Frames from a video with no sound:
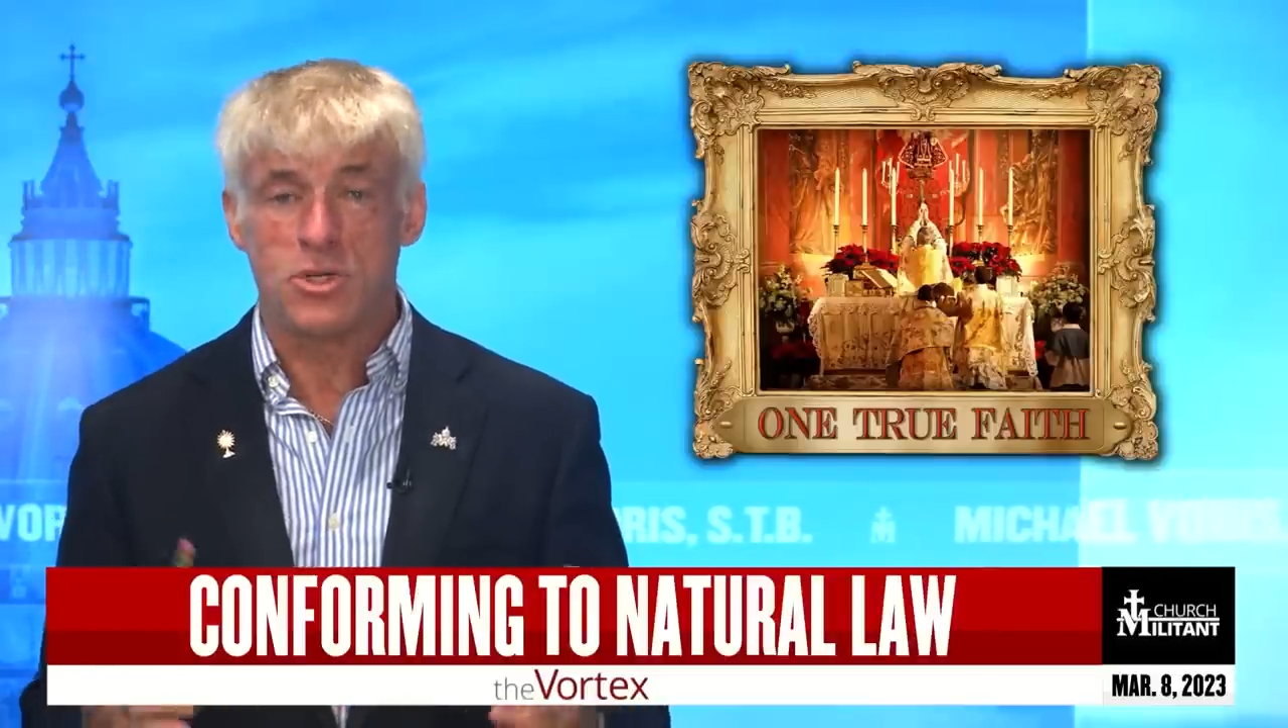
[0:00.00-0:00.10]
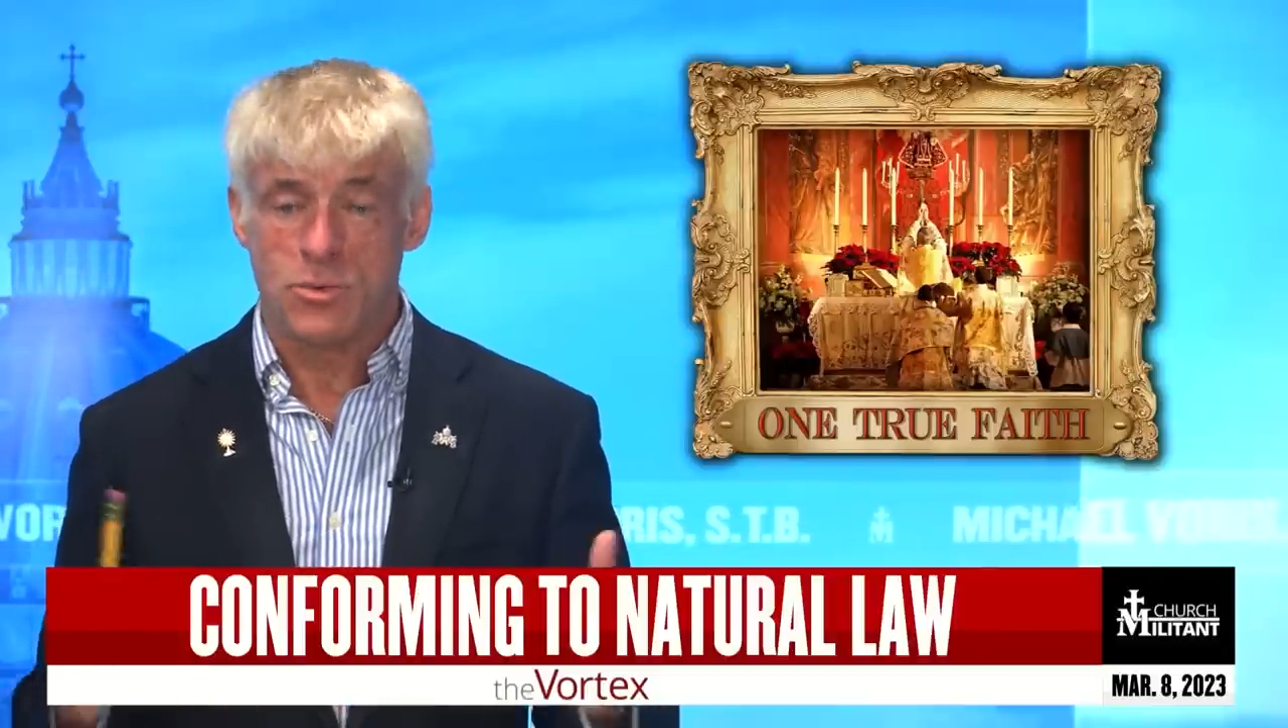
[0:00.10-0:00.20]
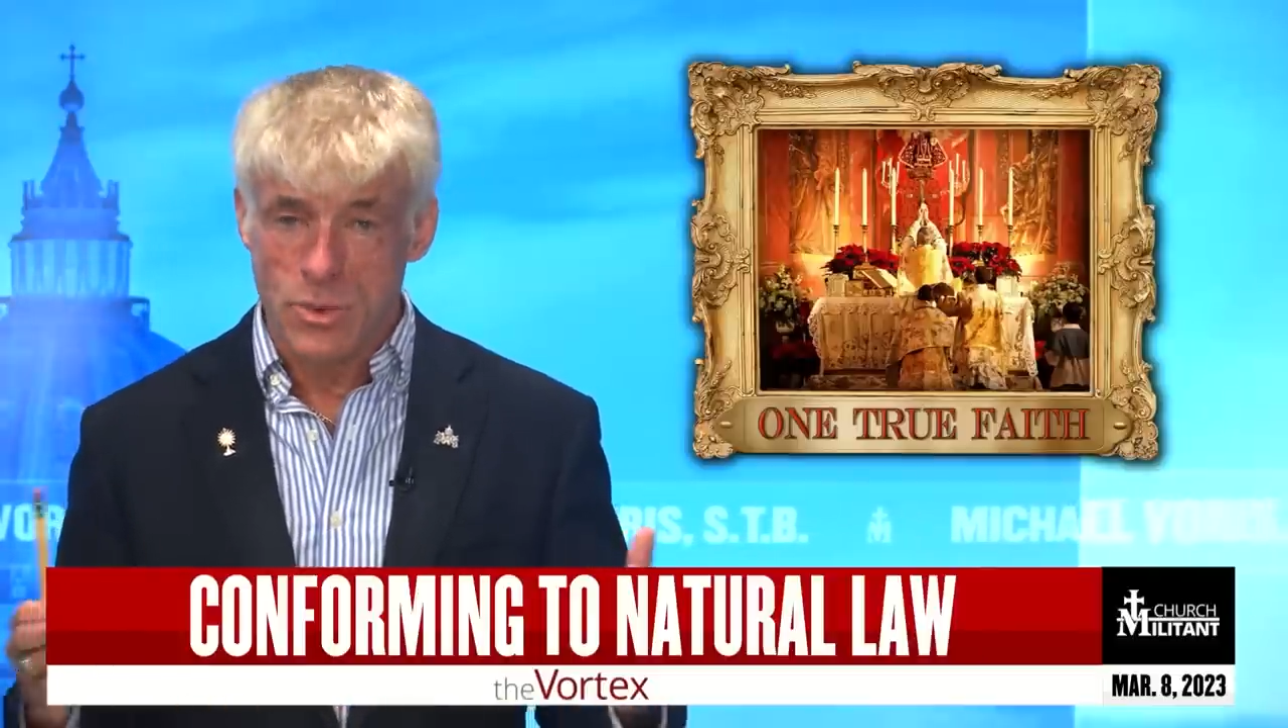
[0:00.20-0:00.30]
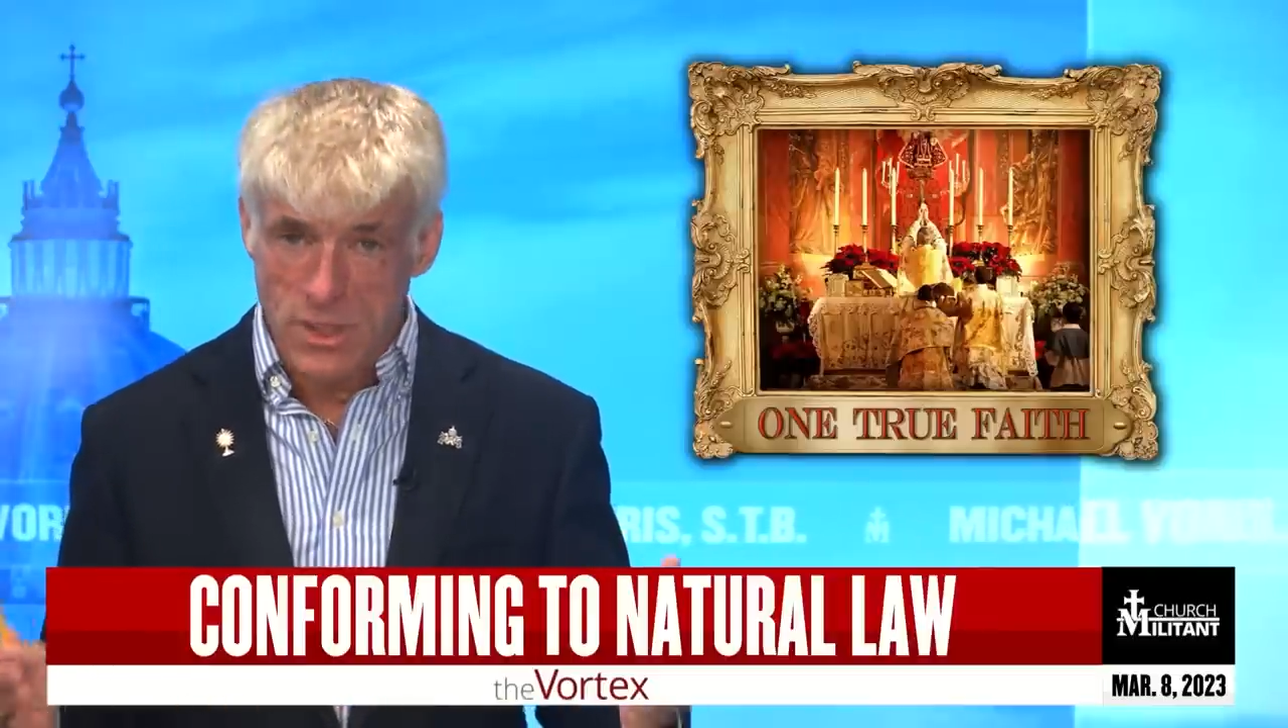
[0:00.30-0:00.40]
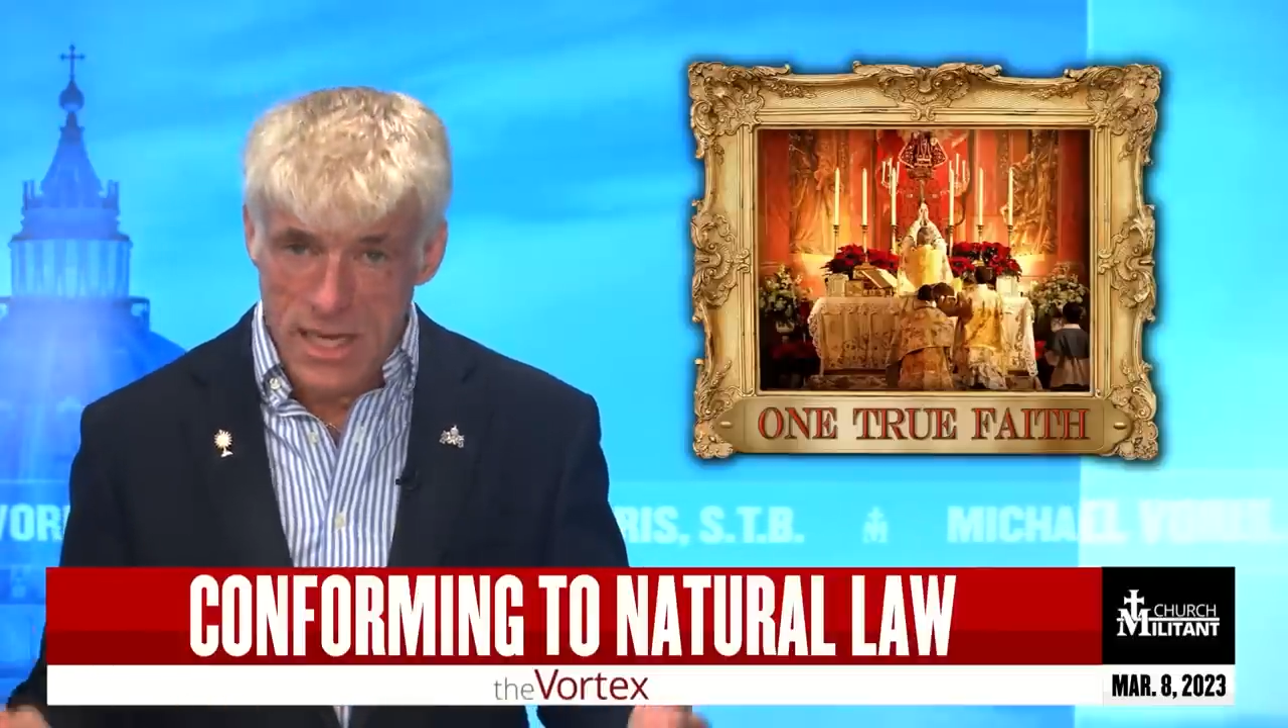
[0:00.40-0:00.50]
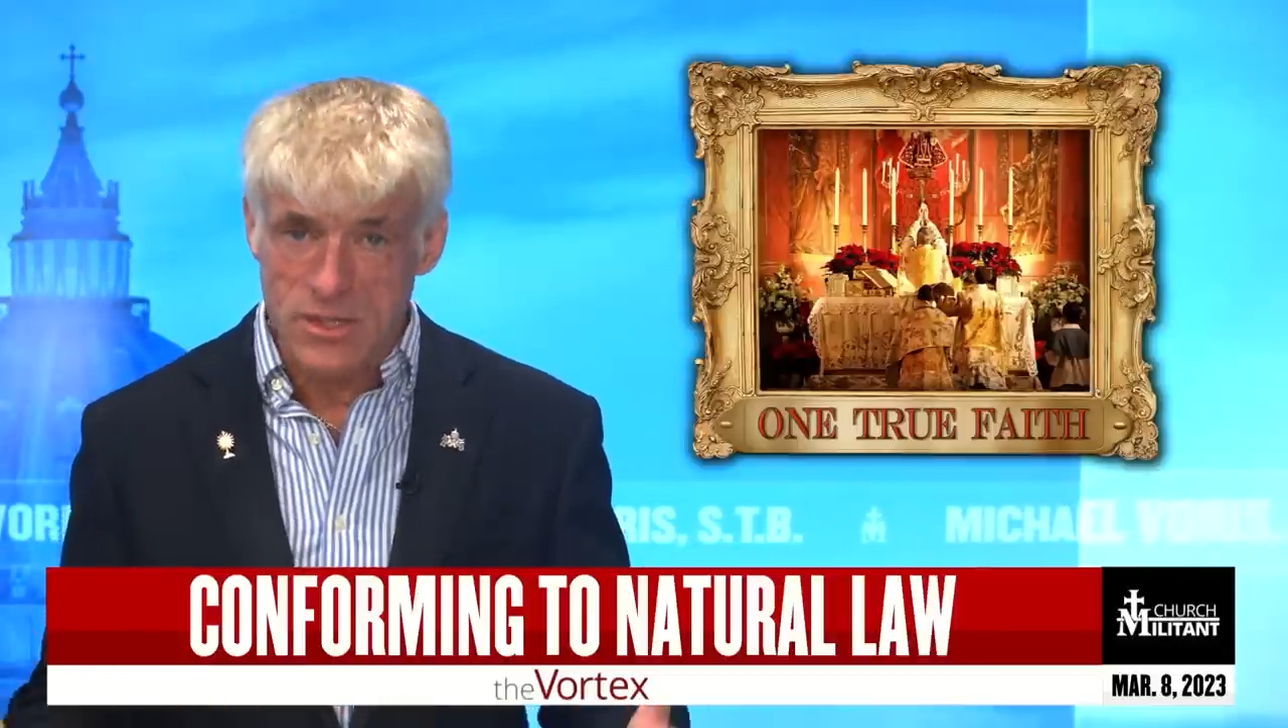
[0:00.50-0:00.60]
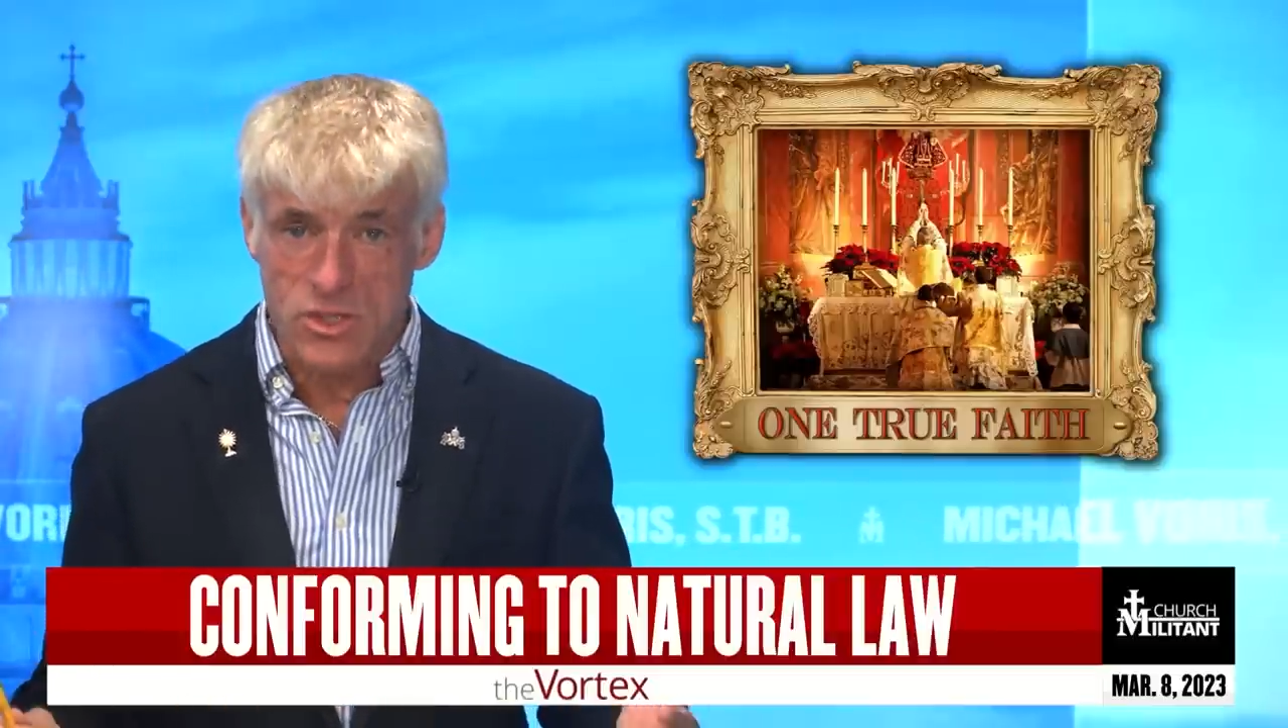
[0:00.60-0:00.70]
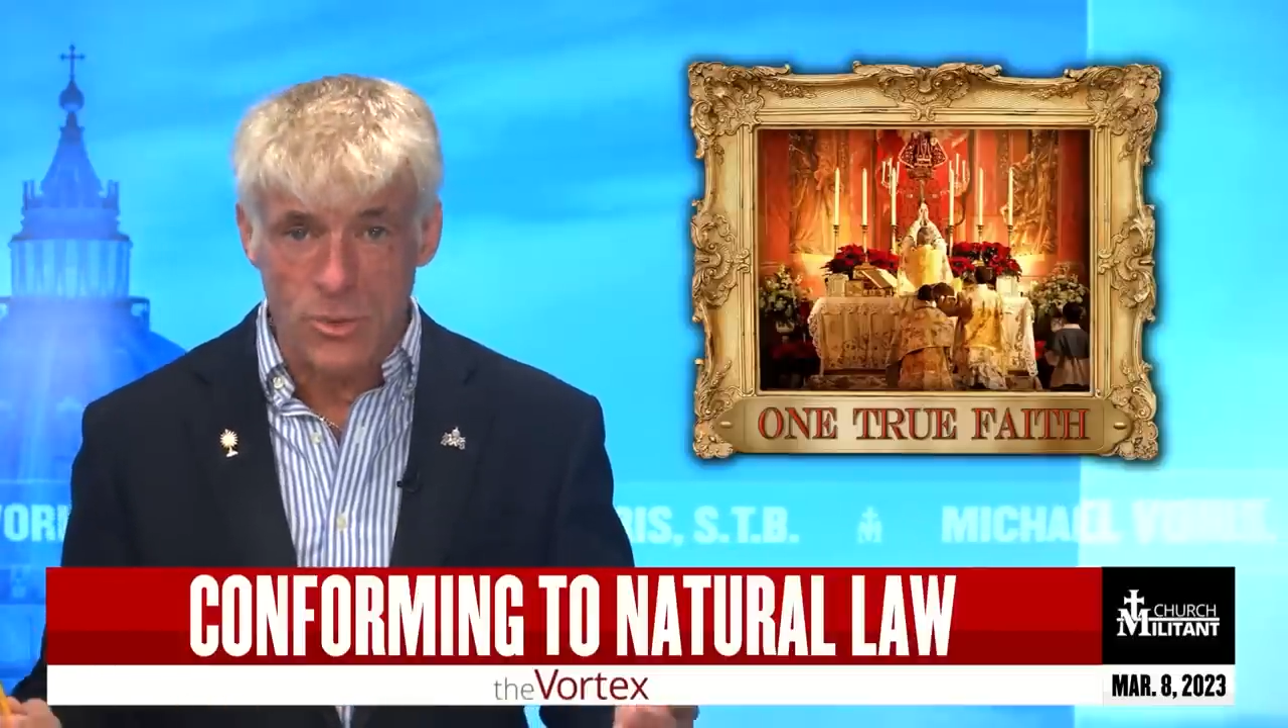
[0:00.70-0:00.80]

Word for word: should relate